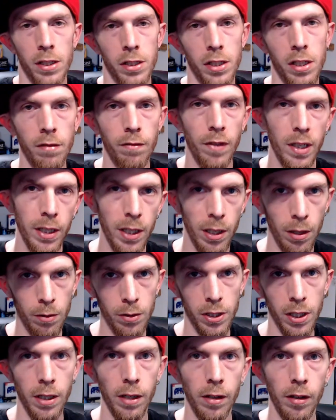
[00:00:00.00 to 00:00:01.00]
see
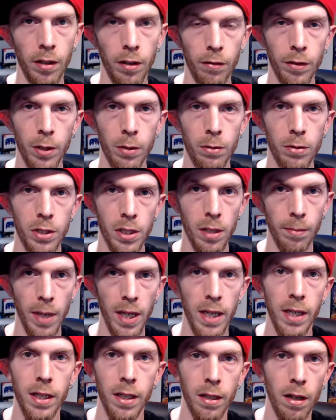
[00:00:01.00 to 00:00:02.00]
videos and interviews and
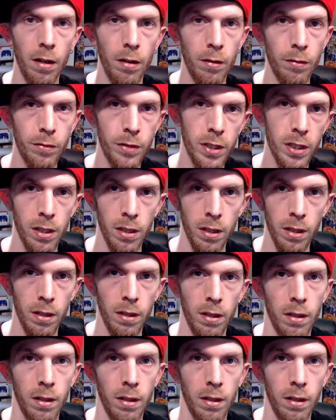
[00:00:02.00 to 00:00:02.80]
making ofs.